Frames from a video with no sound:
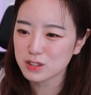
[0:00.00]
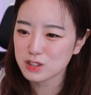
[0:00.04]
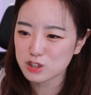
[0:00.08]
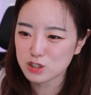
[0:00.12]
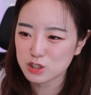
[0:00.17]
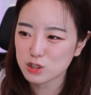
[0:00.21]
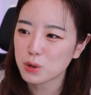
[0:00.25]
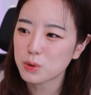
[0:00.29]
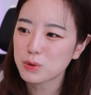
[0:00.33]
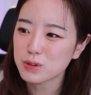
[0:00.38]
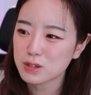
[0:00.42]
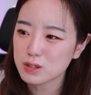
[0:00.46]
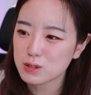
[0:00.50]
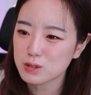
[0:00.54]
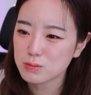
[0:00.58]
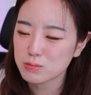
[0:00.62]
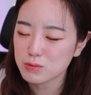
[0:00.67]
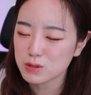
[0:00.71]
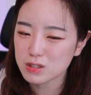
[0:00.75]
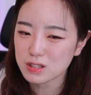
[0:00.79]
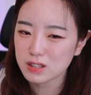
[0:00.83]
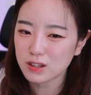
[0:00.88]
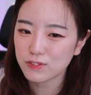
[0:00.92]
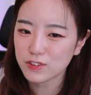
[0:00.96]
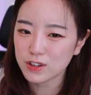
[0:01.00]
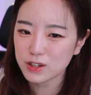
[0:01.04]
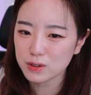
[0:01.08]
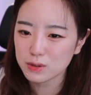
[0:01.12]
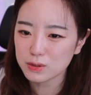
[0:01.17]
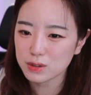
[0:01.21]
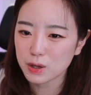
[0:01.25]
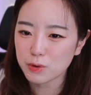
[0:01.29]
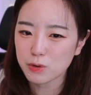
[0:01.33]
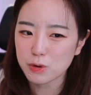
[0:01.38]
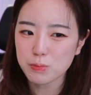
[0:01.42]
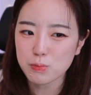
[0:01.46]
show in this music video.
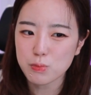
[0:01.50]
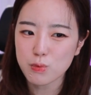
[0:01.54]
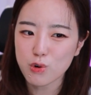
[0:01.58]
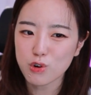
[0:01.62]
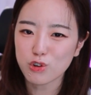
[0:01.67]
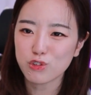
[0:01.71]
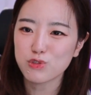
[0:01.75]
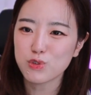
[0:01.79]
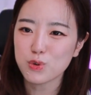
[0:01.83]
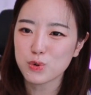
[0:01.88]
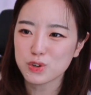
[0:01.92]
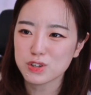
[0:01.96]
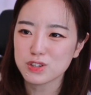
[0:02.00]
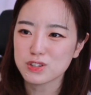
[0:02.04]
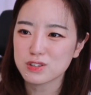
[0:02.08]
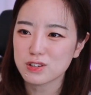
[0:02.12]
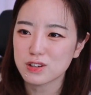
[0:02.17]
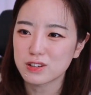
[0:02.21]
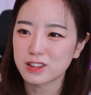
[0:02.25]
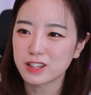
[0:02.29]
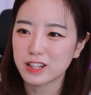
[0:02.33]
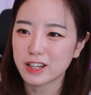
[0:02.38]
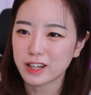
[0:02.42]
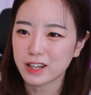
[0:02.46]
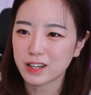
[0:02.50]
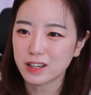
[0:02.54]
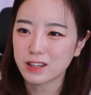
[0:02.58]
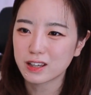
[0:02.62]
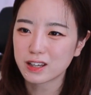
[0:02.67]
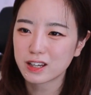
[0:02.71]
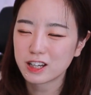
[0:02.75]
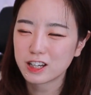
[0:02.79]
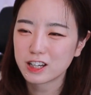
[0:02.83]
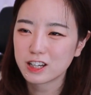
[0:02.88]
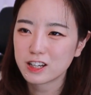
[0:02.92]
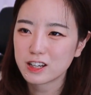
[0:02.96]
They were more focused on like
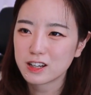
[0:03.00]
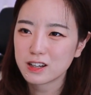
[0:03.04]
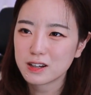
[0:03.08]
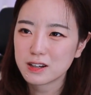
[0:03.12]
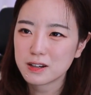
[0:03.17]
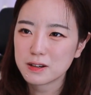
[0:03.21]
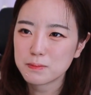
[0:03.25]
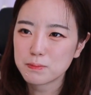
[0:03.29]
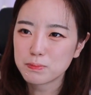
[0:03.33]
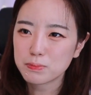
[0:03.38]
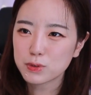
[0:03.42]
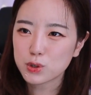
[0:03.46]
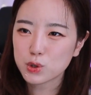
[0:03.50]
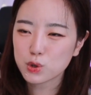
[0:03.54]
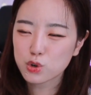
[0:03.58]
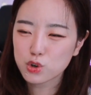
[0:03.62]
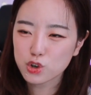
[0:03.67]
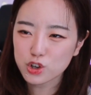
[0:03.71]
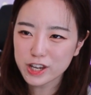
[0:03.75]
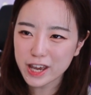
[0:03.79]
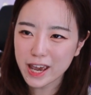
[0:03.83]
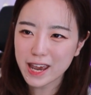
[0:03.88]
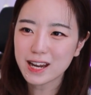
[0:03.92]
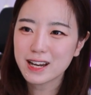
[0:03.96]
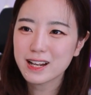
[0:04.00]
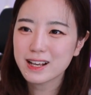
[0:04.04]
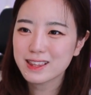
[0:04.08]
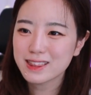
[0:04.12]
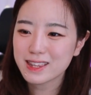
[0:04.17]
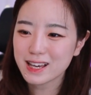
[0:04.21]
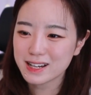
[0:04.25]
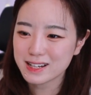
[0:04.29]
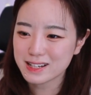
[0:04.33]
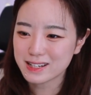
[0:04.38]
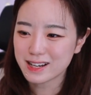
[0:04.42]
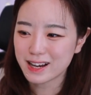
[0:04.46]
creating
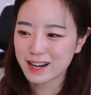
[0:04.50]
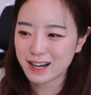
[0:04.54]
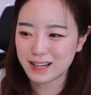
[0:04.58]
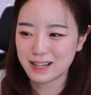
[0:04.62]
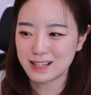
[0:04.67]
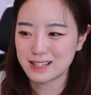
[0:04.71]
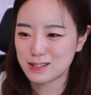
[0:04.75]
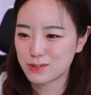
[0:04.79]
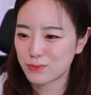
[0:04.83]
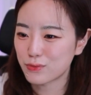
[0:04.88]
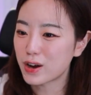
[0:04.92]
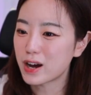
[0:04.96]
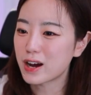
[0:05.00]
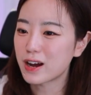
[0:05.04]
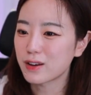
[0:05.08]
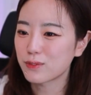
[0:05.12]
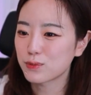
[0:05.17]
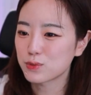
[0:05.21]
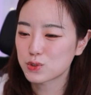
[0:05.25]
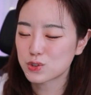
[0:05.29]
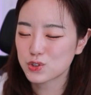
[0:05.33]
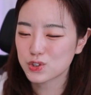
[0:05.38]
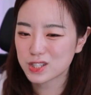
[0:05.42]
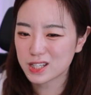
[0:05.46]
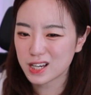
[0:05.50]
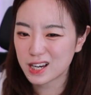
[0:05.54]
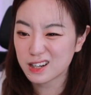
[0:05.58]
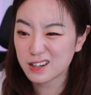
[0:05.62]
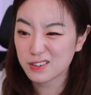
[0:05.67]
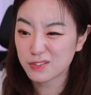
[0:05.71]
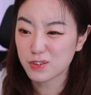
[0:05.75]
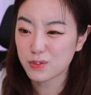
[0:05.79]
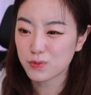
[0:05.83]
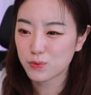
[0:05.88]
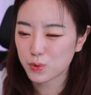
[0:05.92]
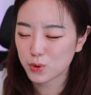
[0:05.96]
that 90s vibe, which is kind
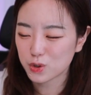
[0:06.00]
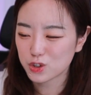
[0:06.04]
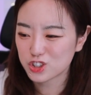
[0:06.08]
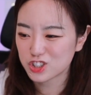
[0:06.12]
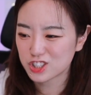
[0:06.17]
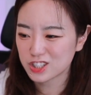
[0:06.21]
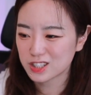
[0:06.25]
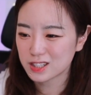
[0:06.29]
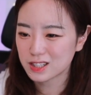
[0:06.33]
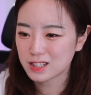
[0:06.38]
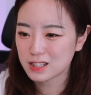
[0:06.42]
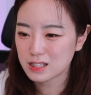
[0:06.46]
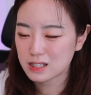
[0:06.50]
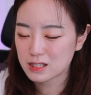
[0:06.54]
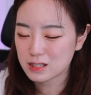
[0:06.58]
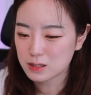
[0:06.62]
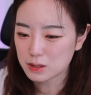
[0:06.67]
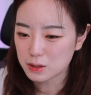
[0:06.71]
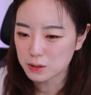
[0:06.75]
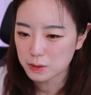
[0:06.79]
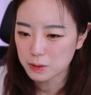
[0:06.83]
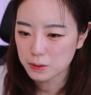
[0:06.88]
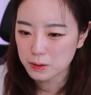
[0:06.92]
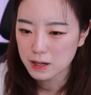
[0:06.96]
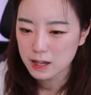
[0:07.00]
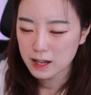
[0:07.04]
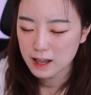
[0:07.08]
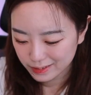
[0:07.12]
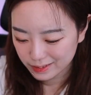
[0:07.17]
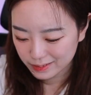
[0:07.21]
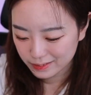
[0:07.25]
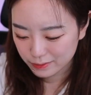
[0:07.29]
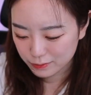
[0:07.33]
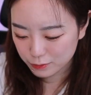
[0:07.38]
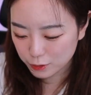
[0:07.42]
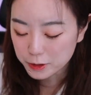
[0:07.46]
of unfortunate. So
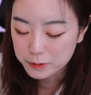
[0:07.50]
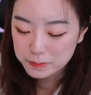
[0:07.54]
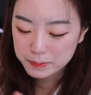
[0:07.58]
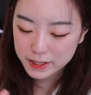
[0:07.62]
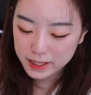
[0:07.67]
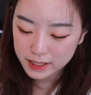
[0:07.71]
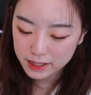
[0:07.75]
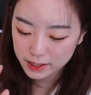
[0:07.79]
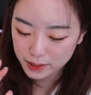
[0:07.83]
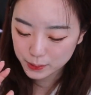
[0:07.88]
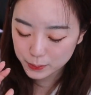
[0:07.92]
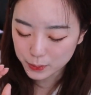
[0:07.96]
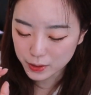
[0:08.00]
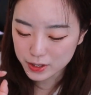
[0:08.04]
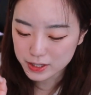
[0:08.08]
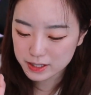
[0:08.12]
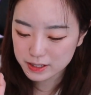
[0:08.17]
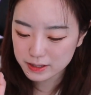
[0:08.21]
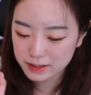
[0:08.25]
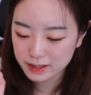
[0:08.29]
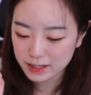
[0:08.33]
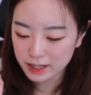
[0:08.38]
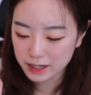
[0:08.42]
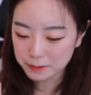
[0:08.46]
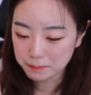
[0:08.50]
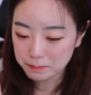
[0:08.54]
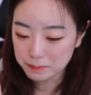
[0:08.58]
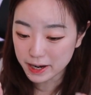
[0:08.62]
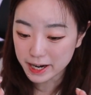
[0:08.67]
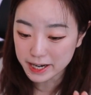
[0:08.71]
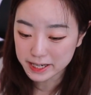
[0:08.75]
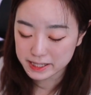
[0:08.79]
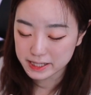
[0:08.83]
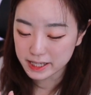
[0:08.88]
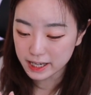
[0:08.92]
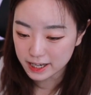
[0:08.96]
for me, it wasn't like
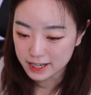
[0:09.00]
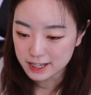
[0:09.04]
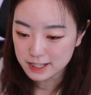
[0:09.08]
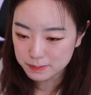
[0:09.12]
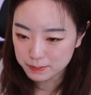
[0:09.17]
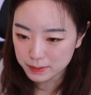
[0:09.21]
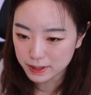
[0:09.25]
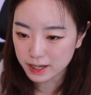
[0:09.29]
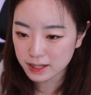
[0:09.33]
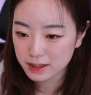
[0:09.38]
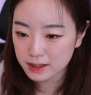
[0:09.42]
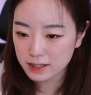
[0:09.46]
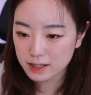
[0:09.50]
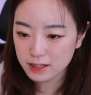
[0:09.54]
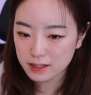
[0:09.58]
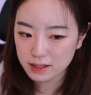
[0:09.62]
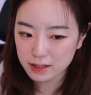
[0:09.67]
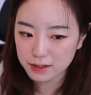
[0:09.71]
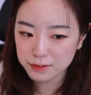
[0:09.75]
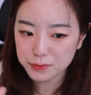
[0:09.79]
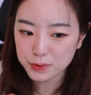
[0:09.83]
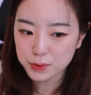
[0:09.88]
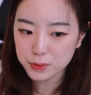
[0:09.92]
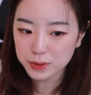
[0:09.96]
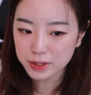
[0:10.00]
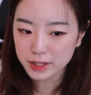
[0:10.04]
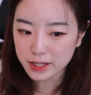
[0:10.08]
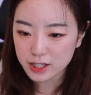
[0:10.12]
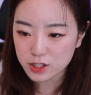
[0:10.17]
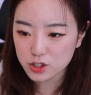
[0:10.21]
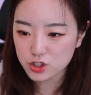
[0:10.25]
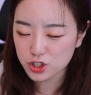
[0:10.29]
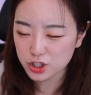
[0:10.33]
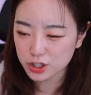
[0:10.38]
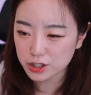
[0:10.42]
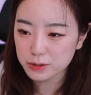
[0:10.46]
my taste, but I think if you
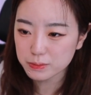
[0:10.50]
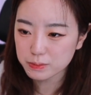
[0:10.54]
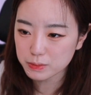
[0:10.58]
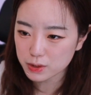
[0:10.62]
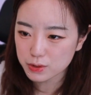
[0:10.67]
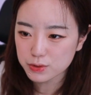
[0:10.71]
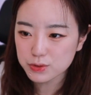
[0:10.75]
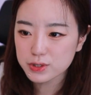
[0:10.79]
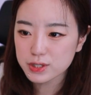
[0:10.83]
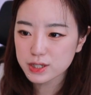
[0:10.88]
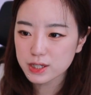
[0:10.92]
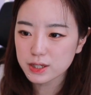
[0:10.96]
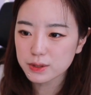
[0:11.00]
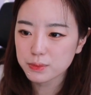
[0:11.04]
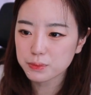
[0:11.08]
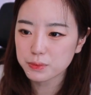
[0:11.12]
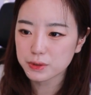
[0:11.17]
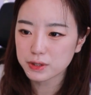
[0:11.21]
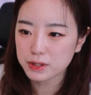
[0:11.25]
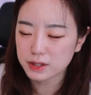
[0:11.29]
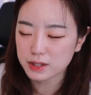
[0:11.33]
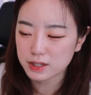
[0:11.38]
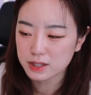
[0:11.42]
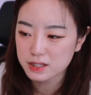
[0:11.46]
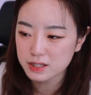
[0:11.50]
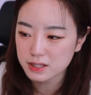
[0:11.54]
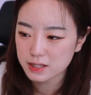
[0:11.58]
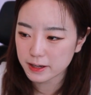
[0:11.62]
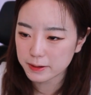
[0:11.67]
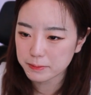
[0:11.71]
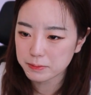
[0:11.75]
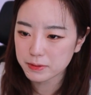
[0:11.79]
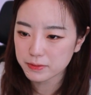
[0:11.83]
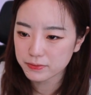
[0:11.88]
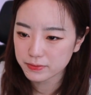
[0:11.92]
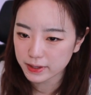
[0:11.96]
like chill music with this
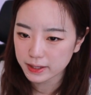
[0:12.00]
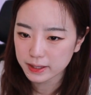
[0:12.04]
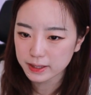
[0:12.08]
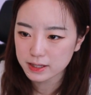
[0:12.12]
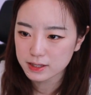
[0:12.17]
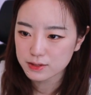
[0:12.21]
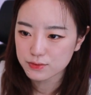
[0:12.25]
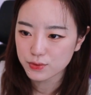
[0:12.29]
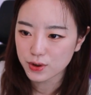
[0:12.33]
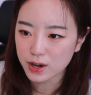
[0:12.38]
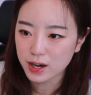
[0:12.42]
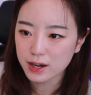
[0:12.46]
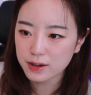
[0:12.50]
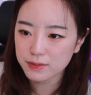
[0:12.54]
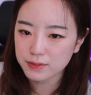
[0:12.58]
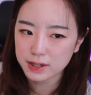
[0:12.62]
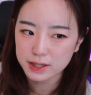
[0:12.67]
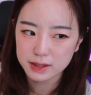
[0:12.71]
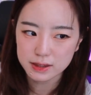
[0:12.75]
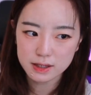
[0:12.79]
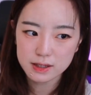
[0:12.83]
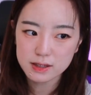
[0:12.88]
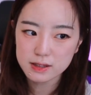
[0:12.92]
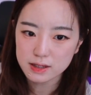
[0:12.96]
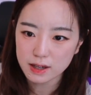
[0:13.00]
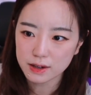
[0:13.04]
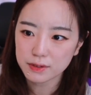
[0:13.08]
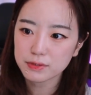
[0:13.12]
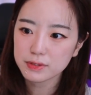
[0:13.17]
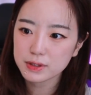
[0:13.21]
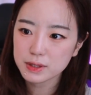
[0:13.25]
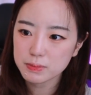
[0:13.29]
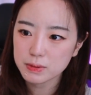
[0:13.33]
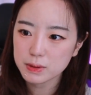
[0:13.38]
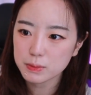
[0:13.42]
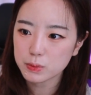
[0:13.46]
type of 90s vibe, I think
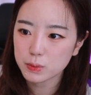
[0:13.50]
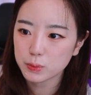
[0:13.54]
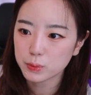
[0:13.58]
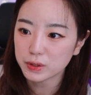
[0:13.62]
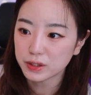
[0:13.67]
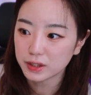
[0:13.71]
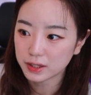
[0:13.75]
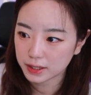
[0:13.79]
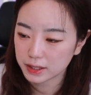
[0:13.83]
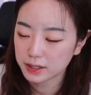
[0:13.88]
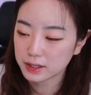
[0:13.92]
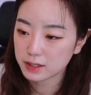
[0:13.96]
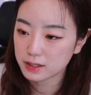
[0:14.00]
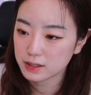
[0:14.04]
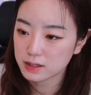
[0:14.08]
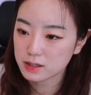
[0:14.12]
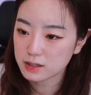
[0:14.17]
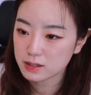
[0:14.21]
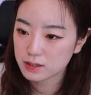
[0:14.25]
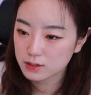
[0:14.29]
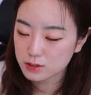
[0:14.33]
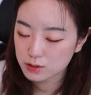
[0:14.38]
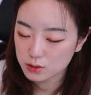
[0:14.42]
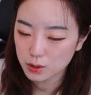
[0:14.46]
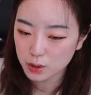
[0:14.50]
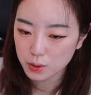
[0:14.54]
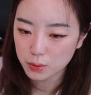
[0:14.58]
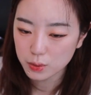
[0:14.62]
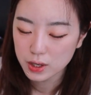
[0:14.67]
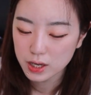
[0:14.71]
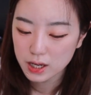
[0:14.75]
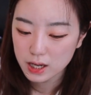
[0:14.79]
definitely people would like it. So